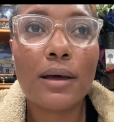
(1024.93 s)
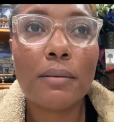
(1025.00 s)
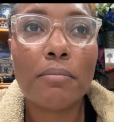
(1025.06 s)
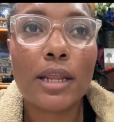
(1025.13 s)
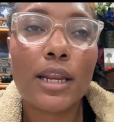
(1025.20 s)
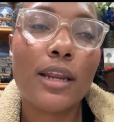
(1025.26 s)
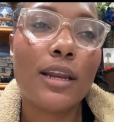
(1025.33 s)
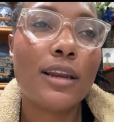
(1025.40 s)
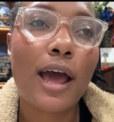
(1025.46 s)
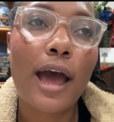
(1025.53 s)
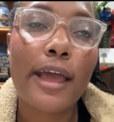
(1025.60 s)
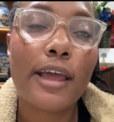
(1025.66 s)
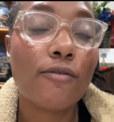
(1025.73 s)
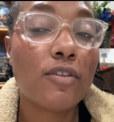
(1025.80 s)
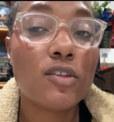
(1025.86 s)
but
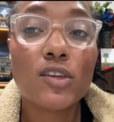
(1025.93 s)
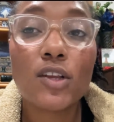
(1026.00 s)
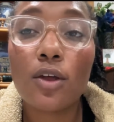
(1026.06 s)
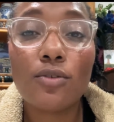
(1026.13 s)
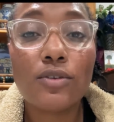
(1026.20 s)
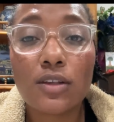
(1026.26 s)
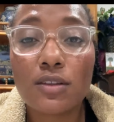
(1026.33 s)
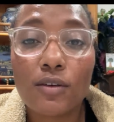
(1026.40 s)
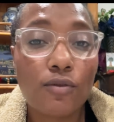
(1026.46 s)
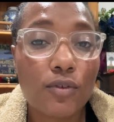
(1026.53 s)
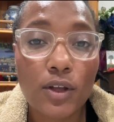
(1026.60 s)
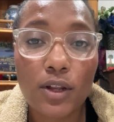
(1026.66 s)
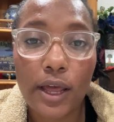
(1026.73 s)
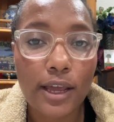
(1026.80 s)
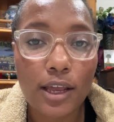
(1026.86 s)
it still doesn't feel
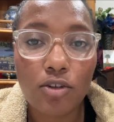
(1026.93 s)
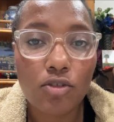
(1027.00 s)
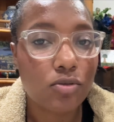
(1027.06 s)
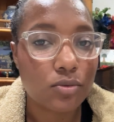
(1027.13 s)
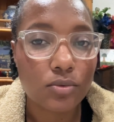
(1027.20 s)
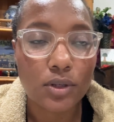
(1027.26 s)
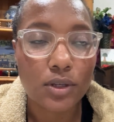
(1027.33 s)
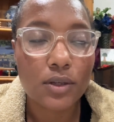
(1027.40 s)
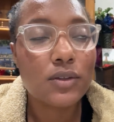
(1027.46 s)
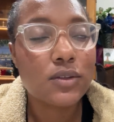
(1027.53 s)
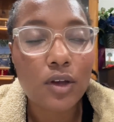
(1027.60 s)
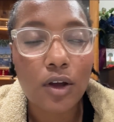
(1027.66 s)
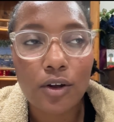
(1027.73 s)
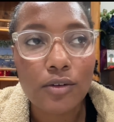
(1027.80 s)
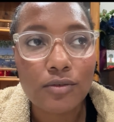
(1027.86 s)
like it truly
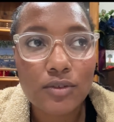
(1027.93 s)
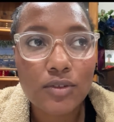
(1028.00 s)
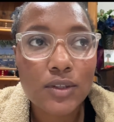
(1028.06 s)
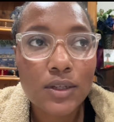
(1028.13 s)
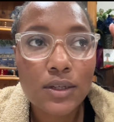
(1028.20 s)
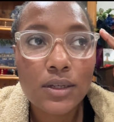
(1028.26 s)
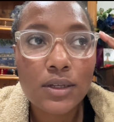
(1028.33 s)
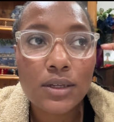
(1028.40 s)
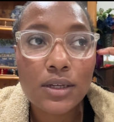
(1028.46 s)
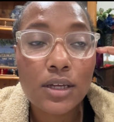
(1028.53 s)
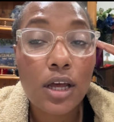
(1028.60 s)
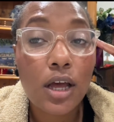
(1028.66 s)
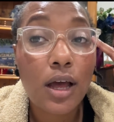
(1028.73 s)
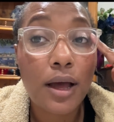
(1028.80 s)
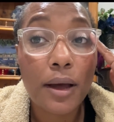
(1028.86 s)
serves
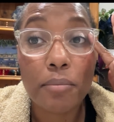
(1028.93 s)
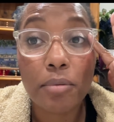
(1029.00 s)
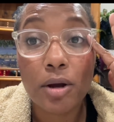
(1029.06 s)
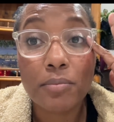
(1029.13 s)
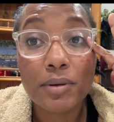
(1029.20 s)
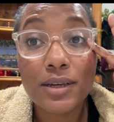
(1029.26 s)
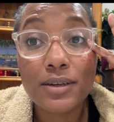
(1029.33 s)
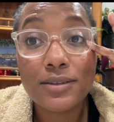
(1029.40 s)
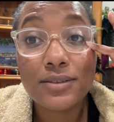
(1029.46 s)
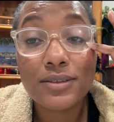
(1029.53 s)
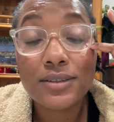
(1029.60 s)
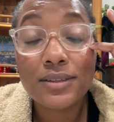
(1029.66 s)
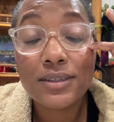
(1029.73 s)
a purpose.